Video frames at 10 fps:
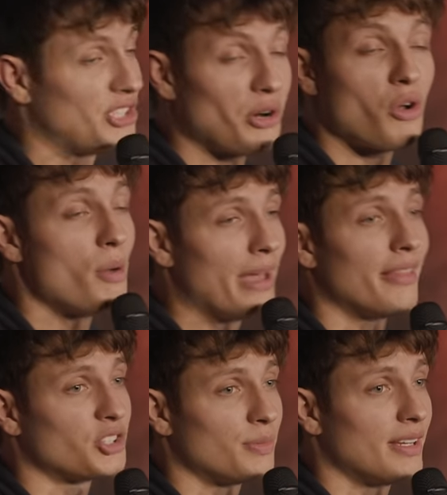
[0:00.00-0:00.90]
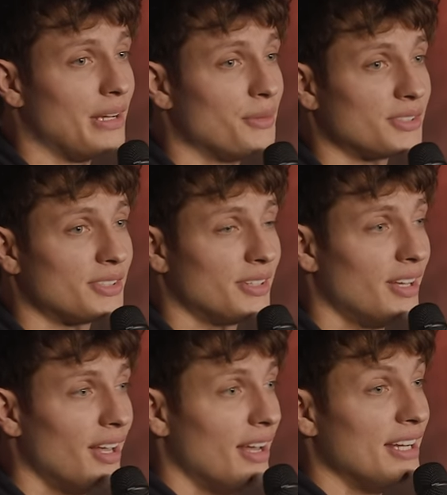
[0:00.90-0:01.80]
Zero embellishment. He's
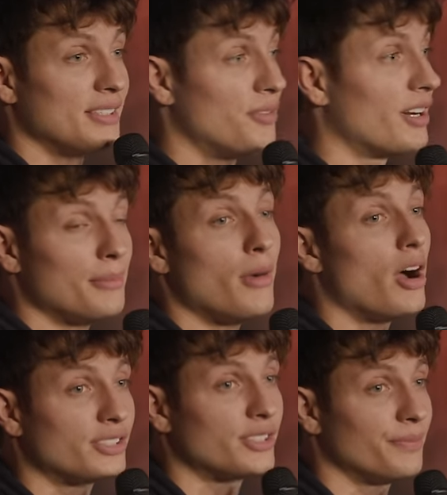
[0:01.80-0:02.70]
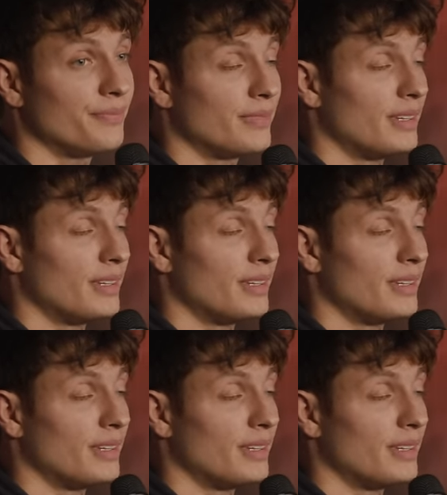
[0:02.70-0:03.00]
a fucking monster.